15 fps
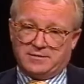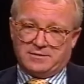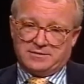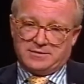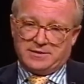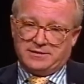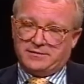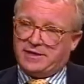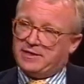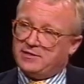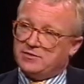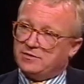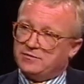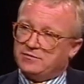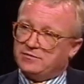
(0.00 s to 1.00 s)

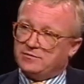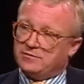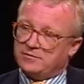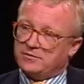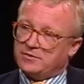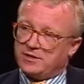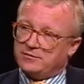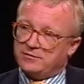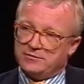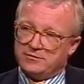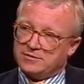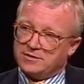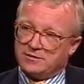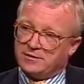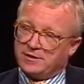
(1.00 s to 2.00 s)
citation
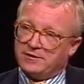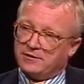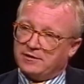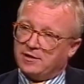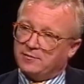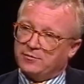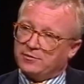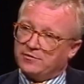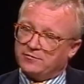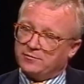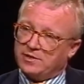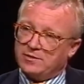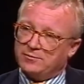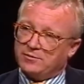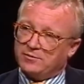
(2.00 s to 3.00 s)
checkers and any number of
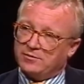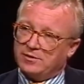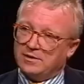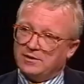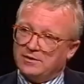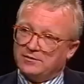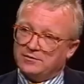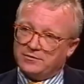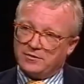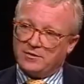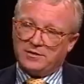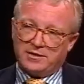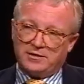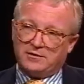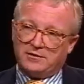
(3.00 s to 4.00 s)
people. You're
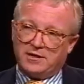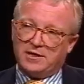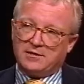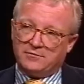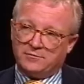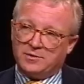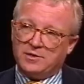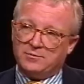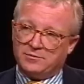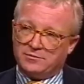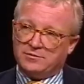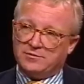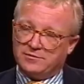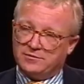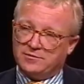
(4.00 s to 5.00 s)
talking a lot of people
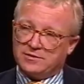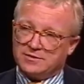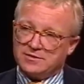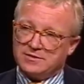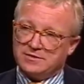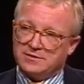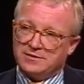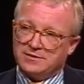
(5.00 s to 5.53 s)
to do this.